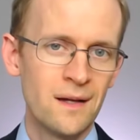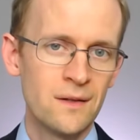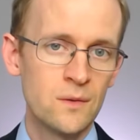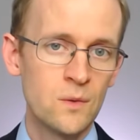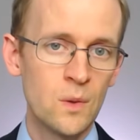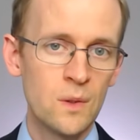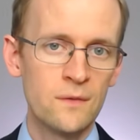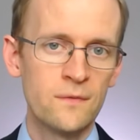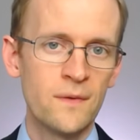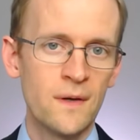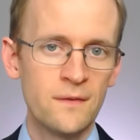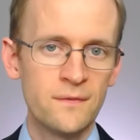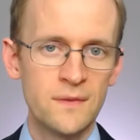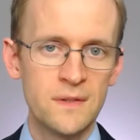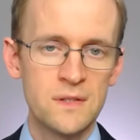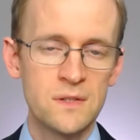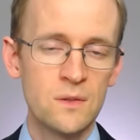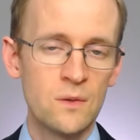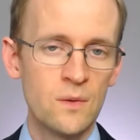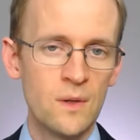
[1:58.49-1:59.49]
qualify for the
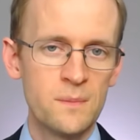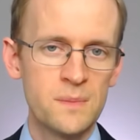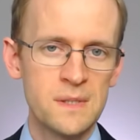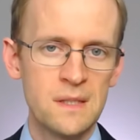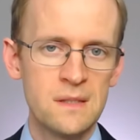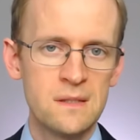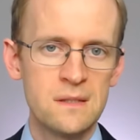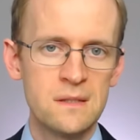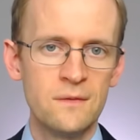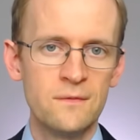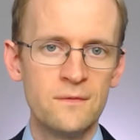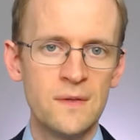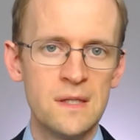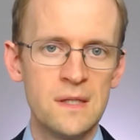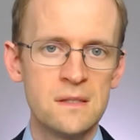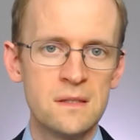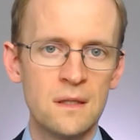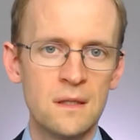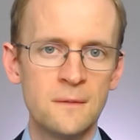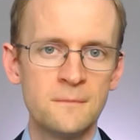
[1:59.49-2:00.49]
sole representative
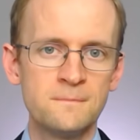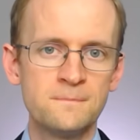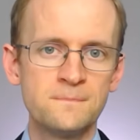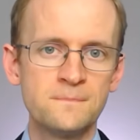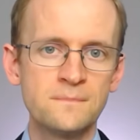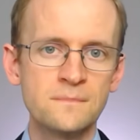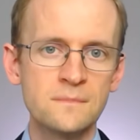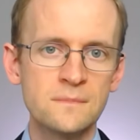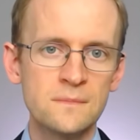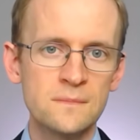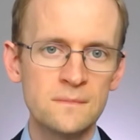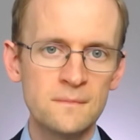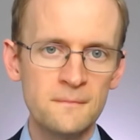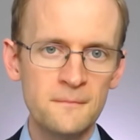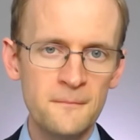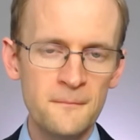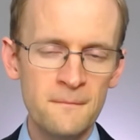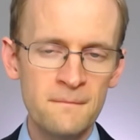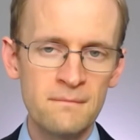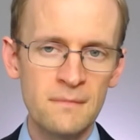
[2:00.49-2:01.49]
visa
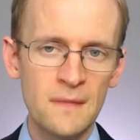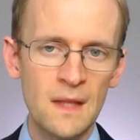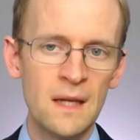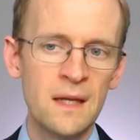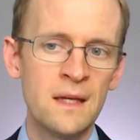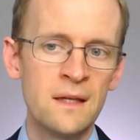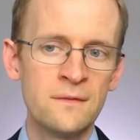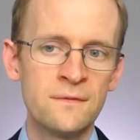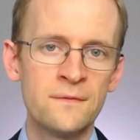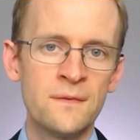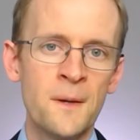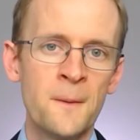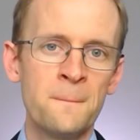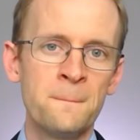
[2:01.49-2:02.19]
if,